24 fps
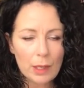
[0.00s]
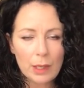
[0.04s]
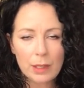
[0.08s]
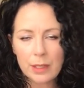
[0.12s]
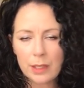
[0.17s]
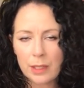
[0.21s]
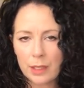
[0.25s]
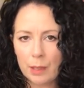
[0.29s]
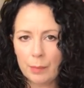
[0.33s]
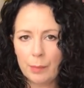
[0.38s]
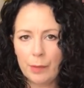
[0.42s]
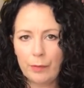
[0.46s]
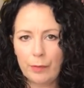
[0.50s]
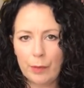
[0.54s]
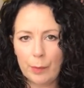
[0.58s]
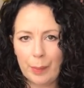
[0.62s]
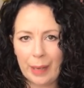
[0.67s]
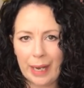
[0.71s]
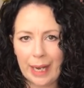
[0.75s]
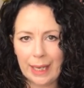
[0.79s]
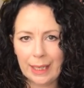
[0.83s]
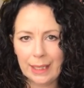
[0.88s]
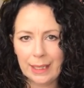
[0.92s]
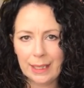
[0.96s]
some of the
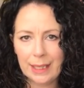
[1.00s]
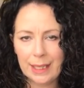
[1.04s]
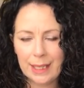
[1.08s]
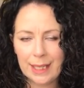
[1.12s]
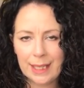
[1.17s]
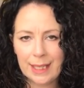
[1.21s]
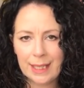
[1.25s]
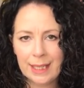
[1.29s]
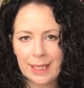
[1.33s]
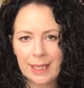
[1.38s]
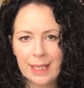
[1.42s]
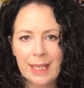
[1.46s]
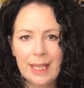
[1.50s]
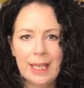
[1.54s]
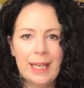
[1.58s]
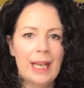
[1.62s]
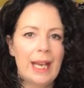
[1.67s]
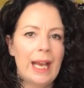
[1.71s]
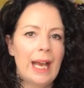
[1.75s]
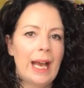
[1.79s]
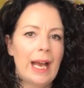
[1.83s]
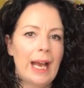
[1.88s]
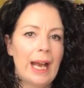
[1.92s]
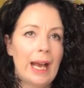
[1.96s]
patterns
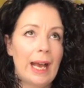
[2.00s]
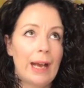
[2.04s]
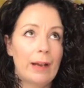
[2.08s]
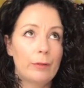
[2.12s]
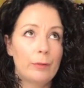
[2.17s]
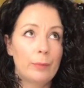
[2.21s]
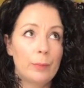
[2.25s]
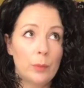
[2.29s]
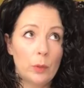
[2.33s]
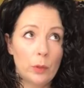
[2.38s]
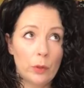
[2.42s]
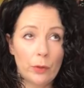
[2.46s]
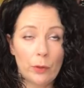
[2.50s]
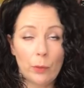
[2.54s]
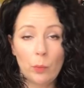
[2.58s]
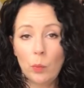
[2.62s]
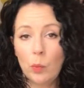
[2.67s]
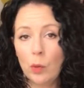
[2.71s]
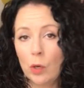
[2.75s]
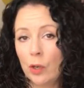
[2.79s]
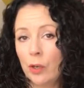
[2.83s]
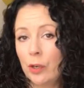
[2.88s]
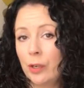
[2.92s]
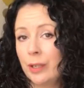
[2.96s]
have more than
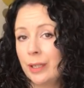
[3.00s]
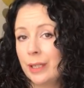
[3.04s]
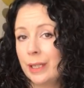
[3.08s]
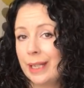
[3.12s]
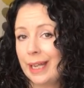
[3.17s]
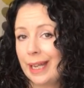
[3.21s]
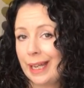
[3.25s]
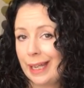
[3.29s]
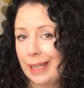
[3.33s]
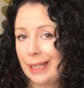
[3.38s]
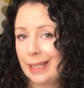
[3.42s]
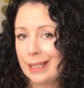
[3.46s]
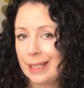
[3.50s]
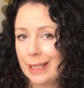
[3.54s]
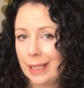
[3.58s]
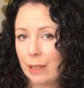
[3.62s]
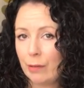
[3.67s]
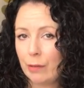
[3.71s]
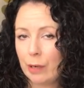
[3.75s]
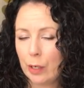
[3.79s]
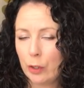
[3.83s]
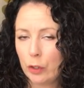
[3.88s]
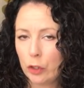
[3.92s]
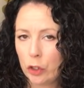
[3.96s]
one
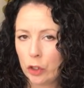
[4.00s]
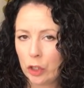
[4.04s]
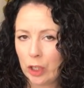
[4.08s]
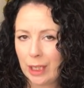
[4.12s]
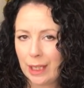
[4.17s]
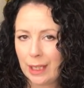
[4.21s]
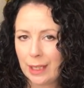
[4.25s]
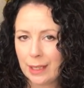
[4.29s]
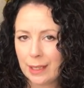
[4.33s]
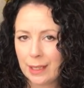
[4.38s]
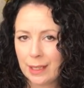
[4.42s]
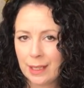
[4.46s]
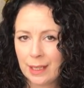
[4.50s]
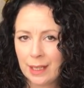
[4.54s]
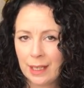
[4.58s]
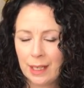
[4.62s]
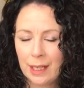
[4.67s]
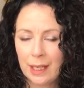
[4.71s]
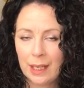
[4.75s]
A0 sheet.